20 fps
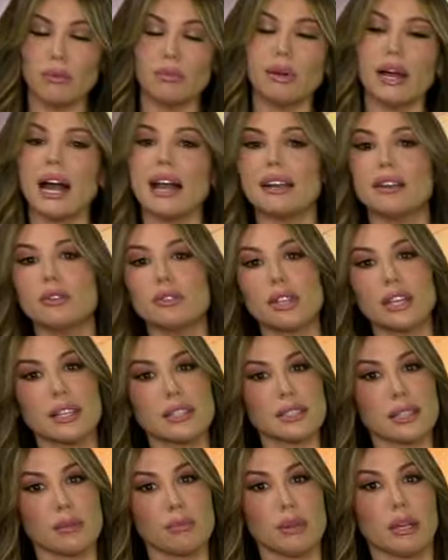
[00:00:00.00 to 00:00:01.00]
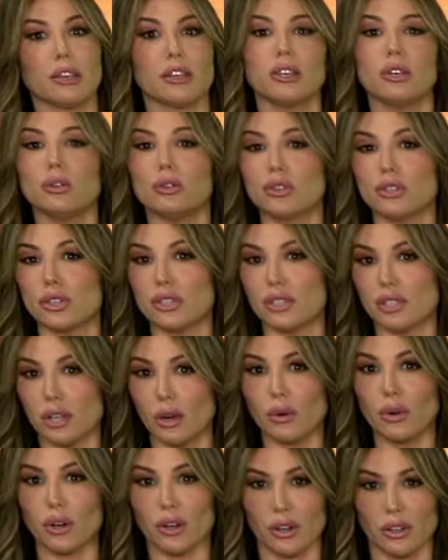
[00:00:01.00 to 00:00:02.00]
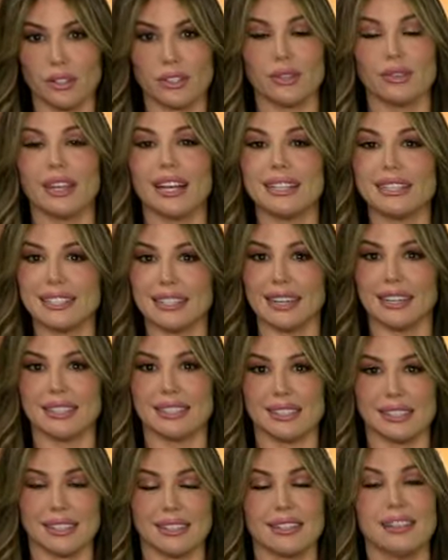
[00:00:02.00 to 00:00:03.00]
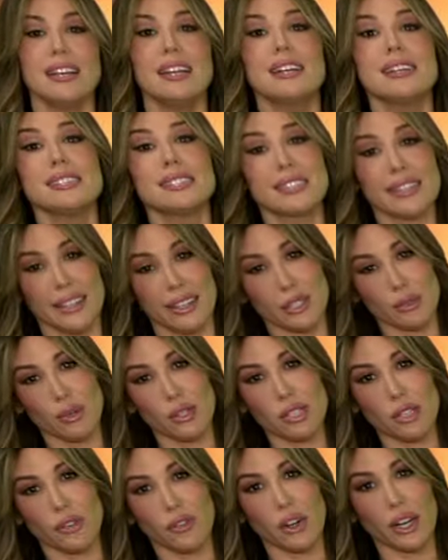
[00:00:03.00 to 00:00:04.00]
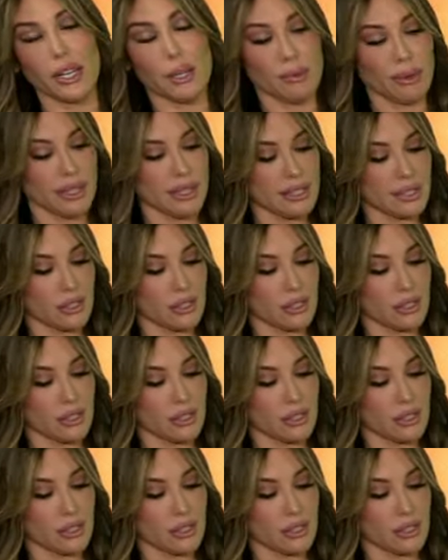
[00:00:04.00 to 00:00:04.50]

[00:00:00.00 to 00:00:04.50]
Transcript: but I don't think it's going to be a huge soaker. So that's nice to see, especially for anybody that's